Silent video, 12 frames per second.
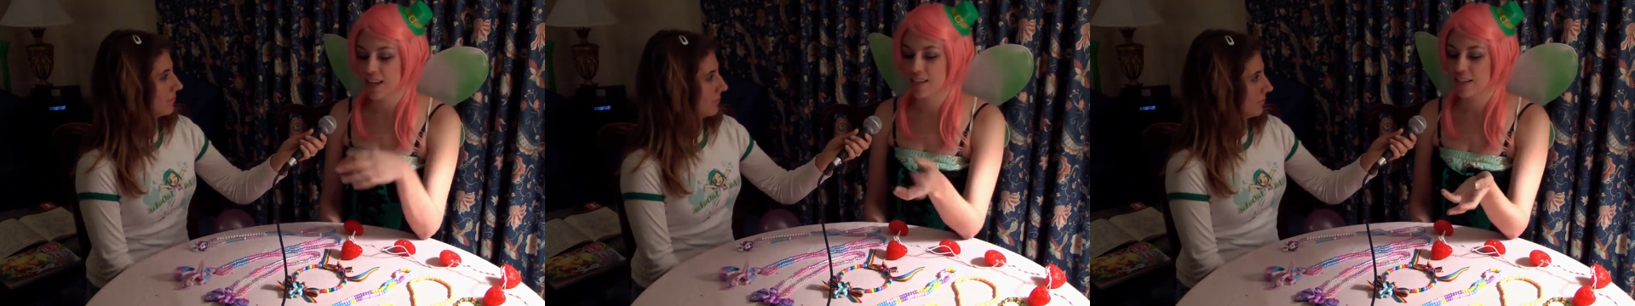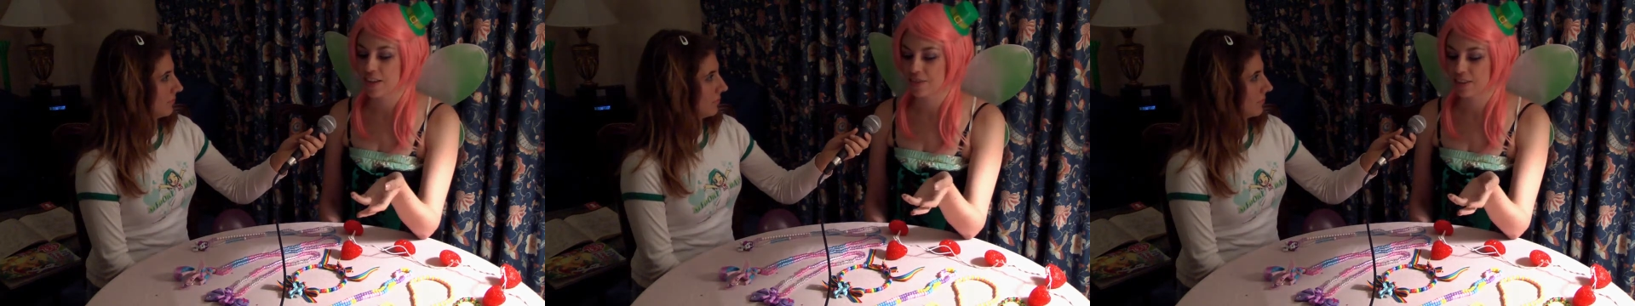Speaker 1: and
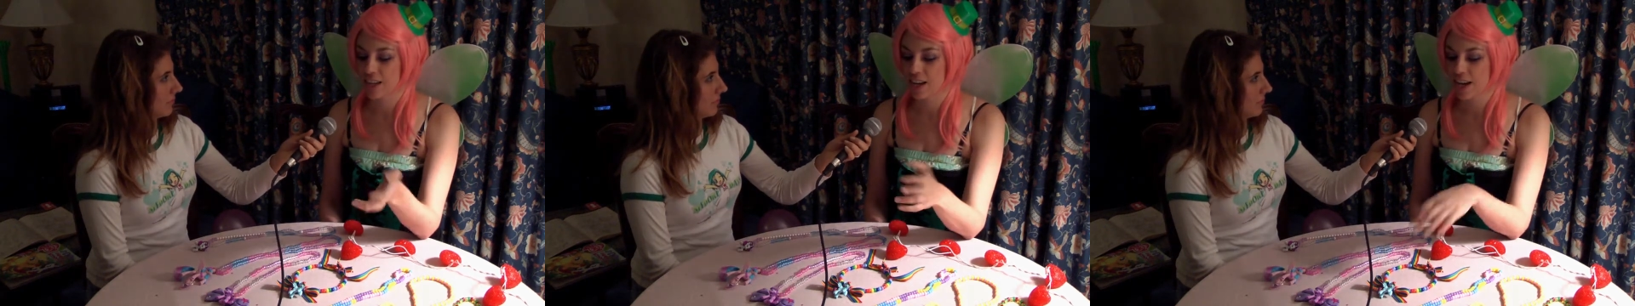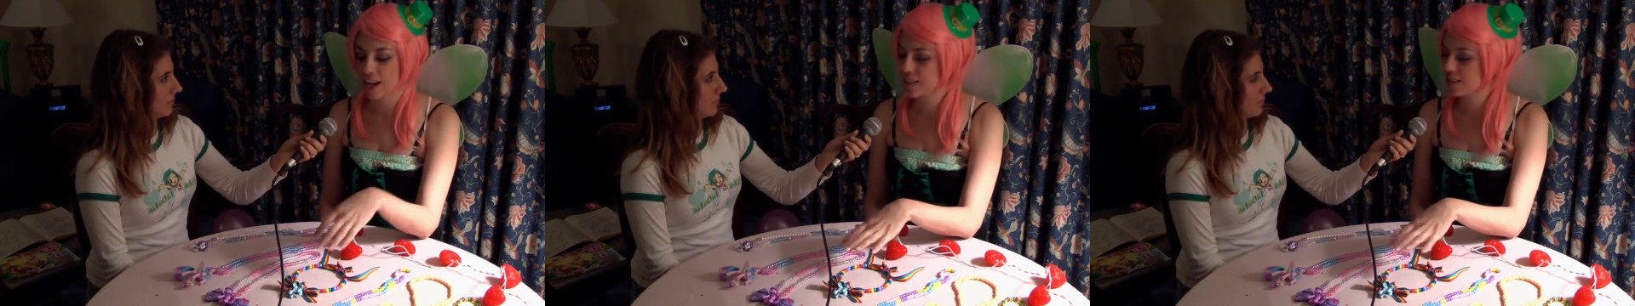I
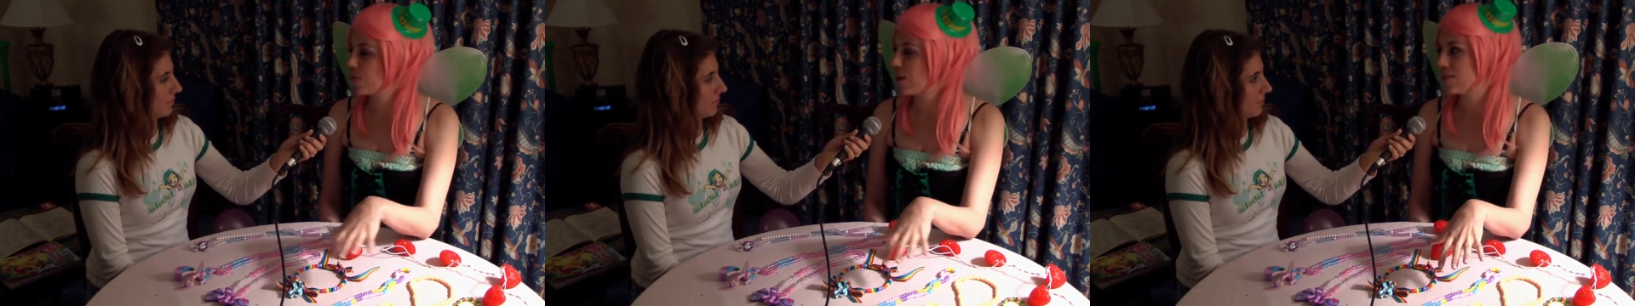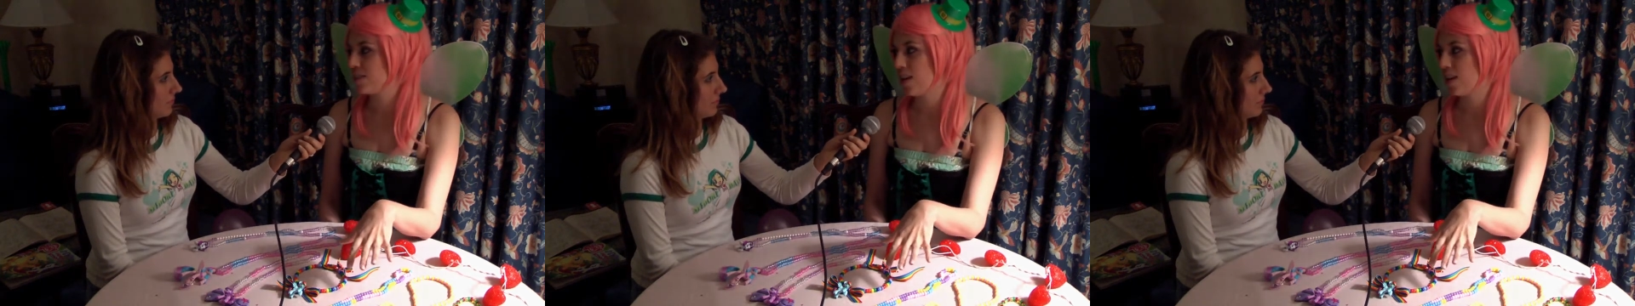definitely
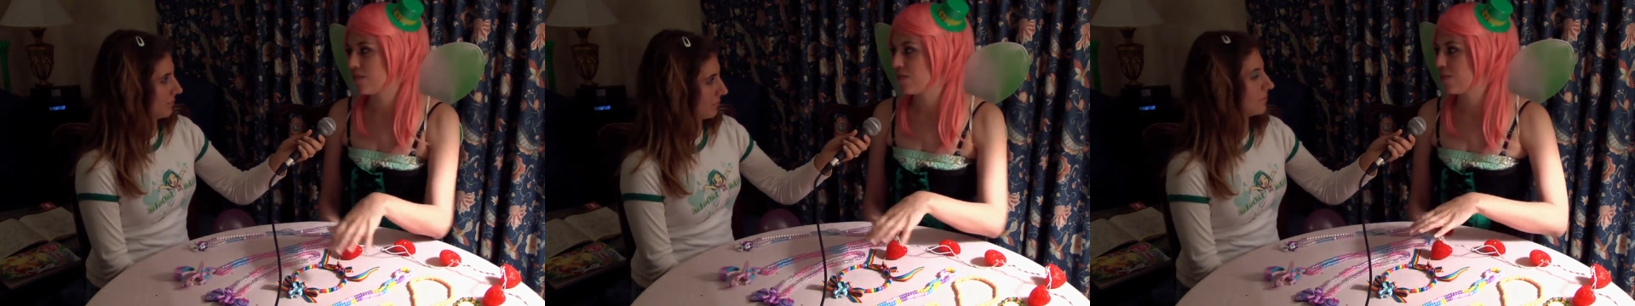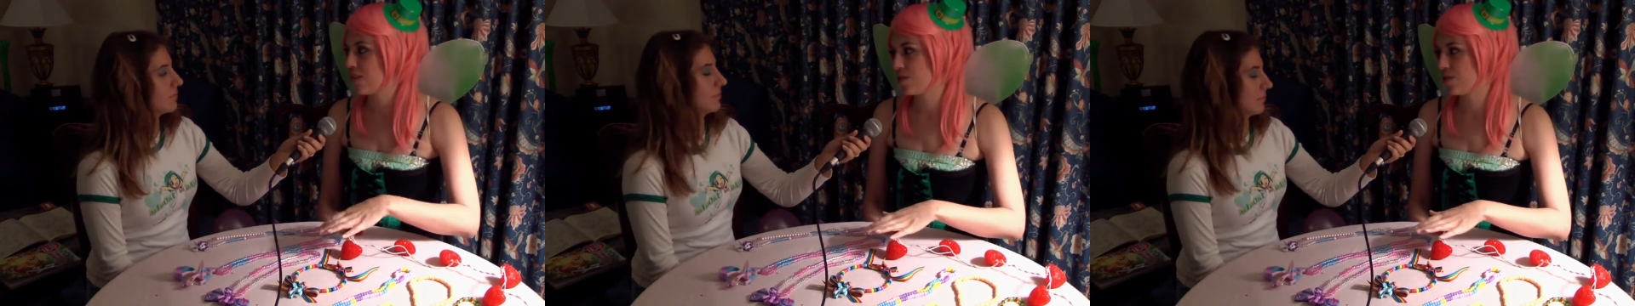customize a lot
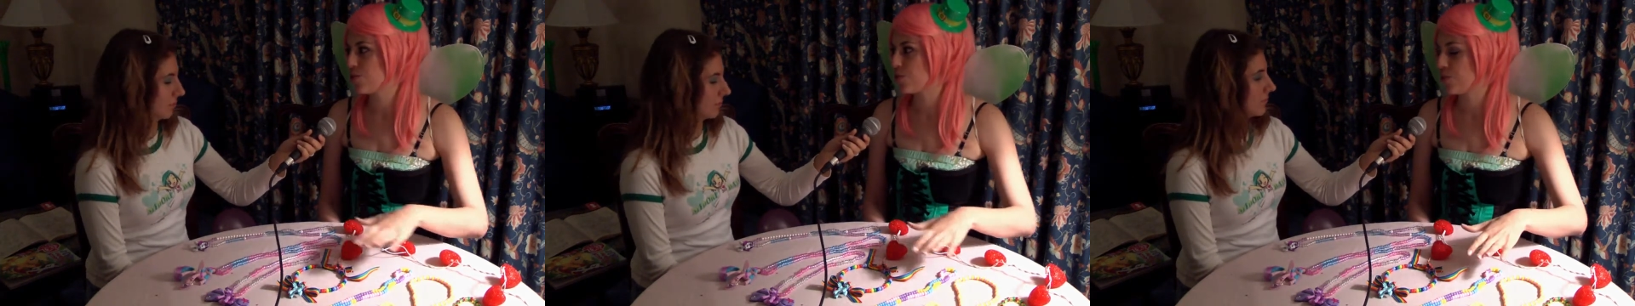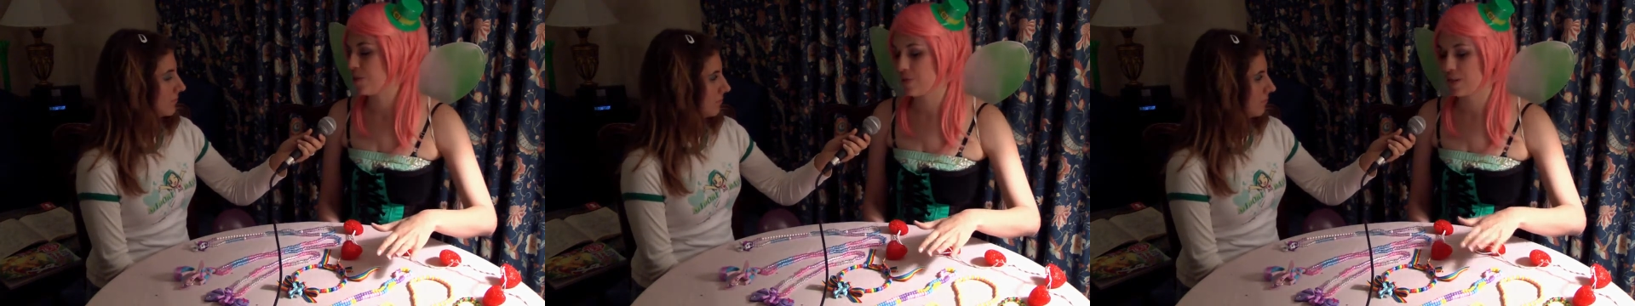of these
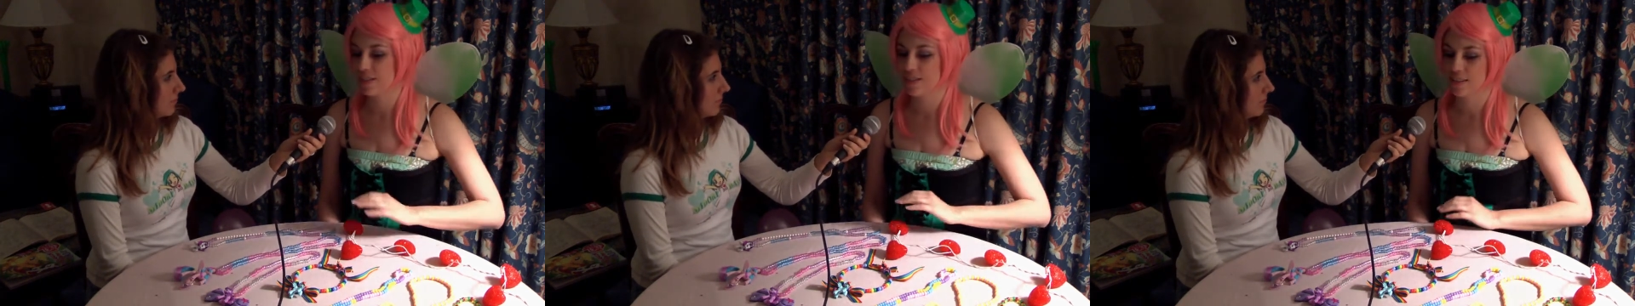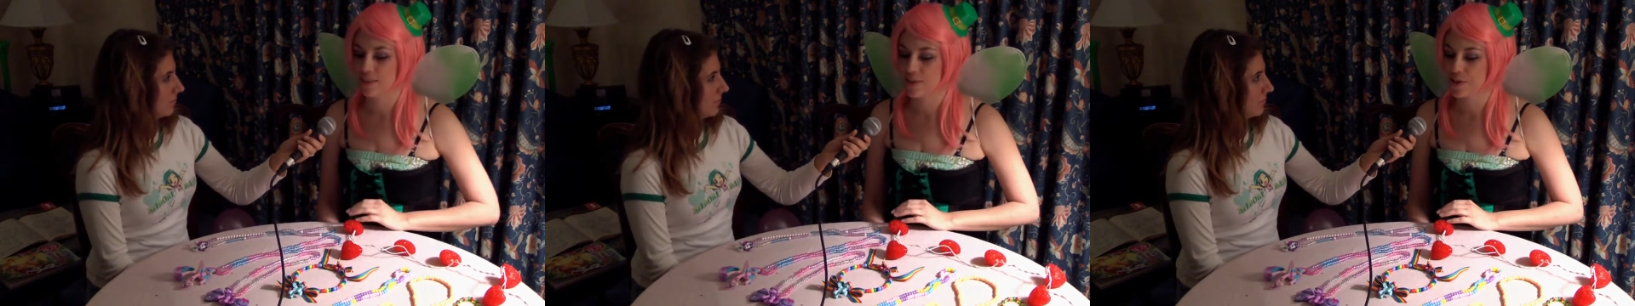jewelry
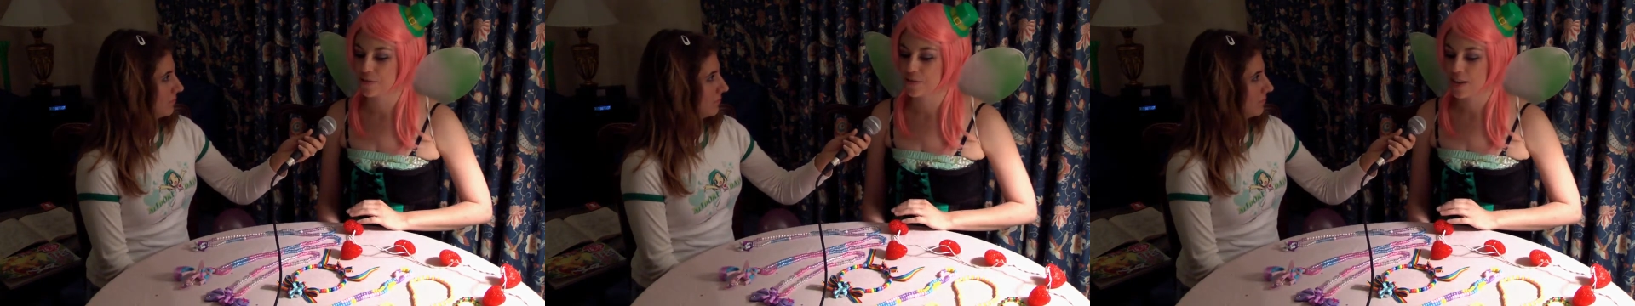pieces. So